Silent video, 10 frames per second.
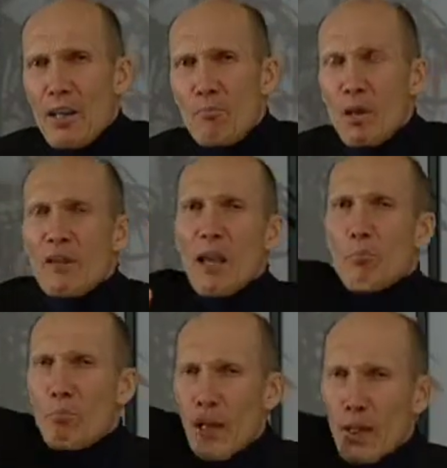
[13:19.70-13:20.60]
be they
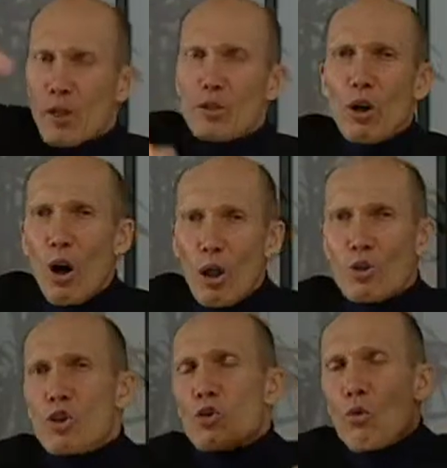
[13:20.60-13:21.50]
big or tall,
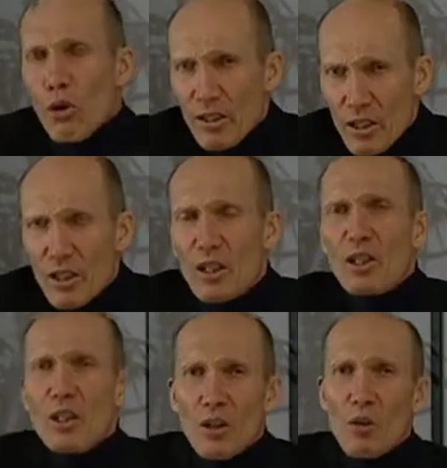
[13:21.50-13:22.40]
short
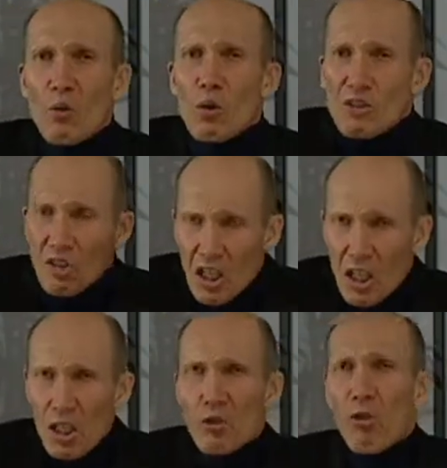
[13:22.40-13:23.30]
or
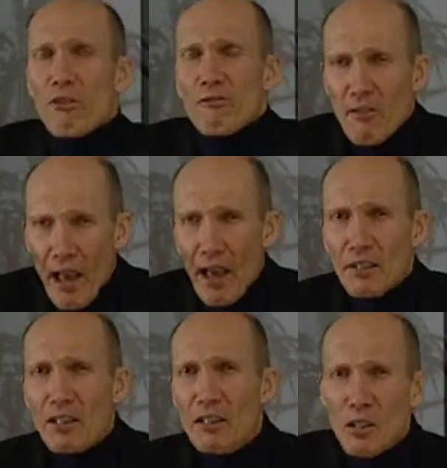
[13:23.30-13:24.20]
skinny or
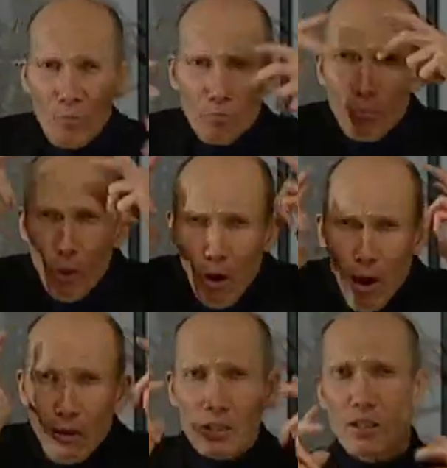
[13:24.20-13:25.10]
fat,
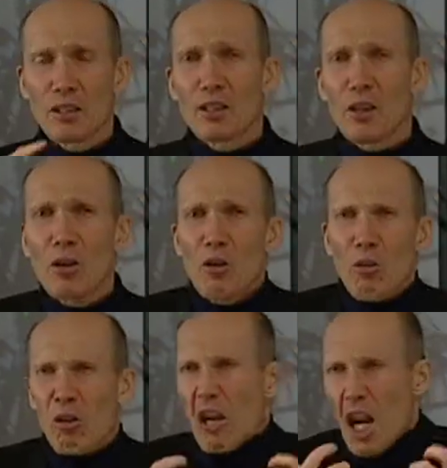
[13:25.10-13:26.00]
bald
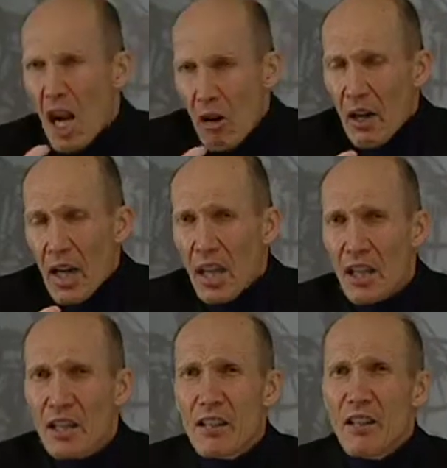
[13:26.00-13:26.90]
or hairy,
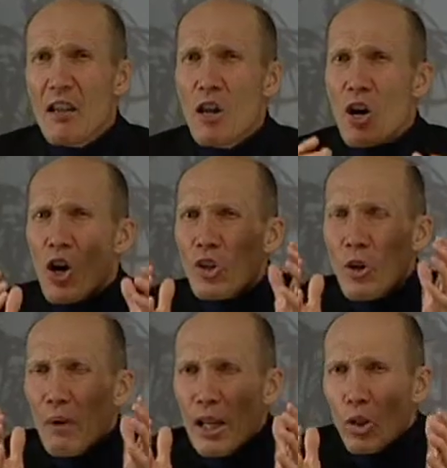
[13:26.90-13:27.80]

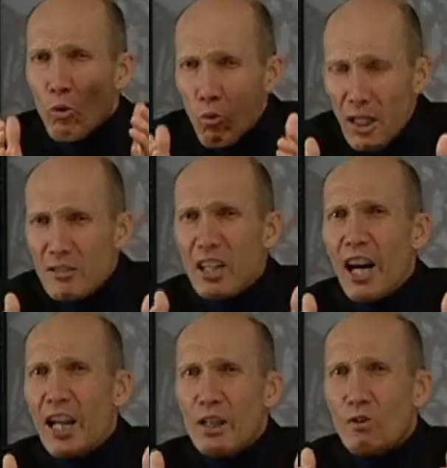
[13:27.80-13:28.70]
no matter what
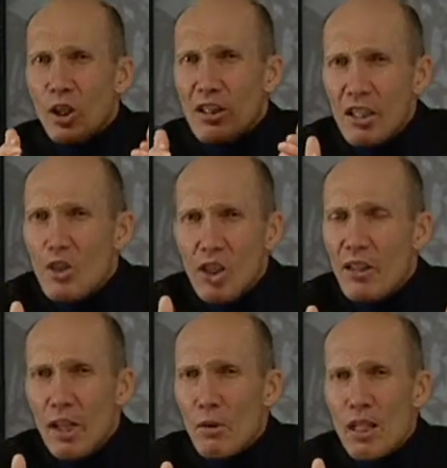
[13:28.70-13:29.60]
kind of condition
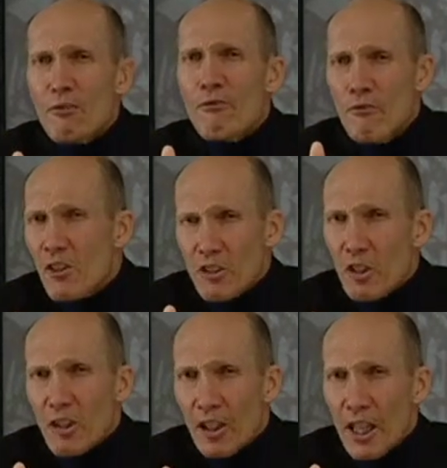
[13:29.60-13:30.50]
they're in
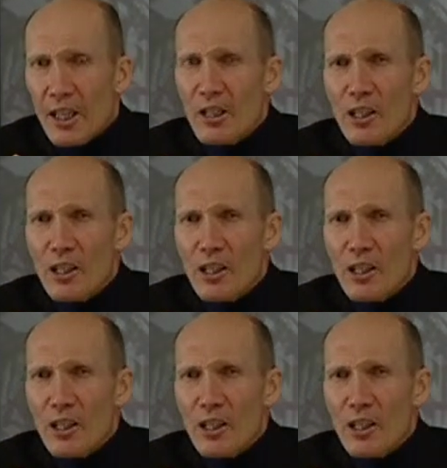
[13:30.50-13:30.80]
physically,